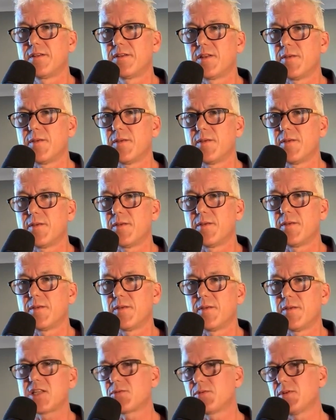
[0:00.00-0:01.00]
The metric
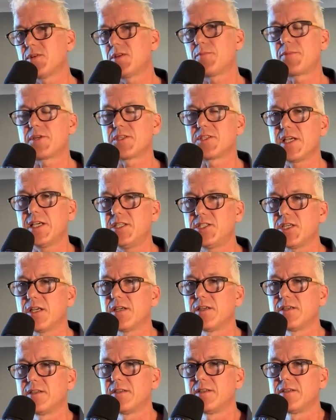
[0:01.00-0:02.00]
starts with the
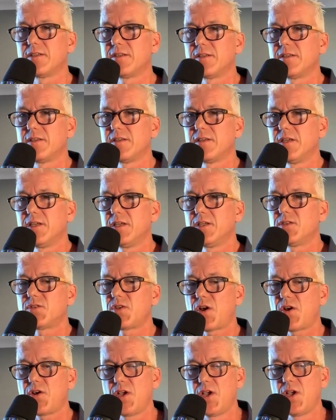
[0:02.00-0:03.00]
procedure.
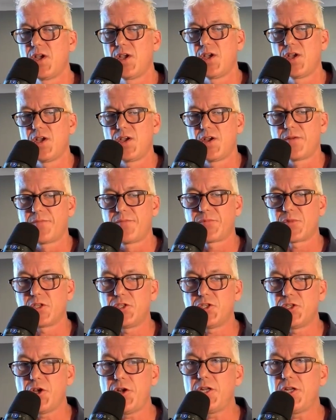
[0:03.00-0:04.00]
So
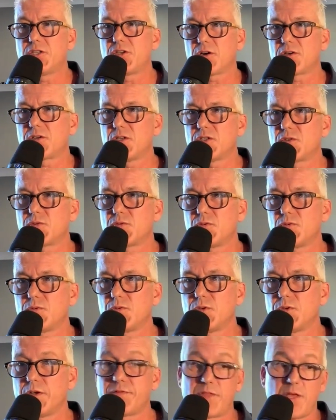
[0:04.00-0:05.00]
junior doctors,
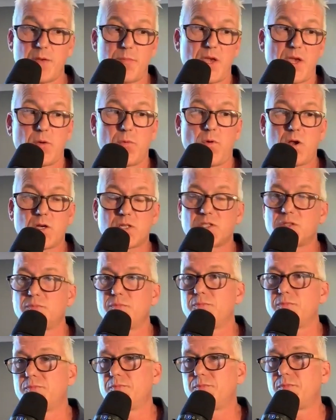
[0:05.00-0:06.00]
if they're being watched
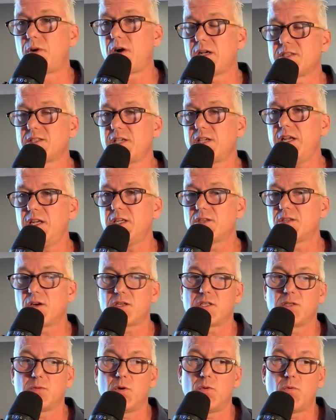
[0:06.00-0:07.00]
by a senior
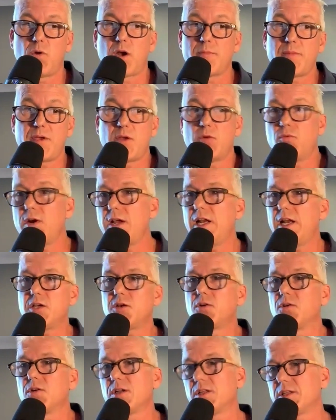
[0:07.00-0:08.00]
doctor, will want to be really
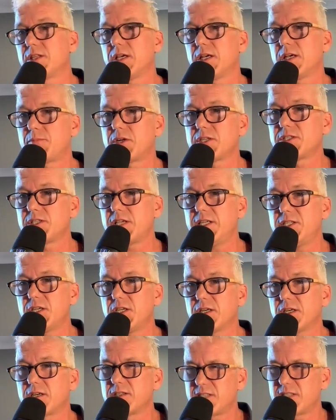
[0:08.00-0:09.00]
good at the
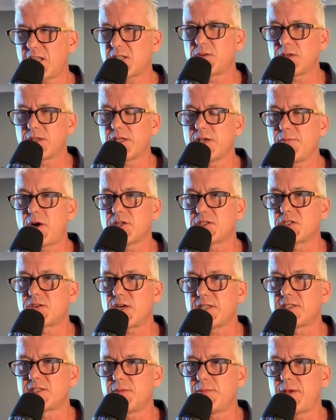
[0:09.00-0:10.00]
procedure because that's what they're most
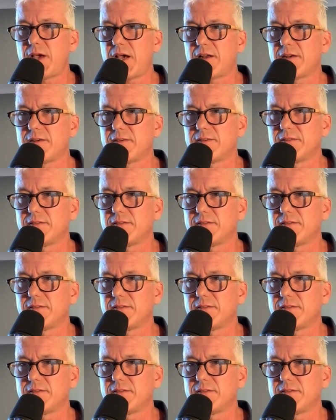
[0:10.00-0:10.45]
stressed about.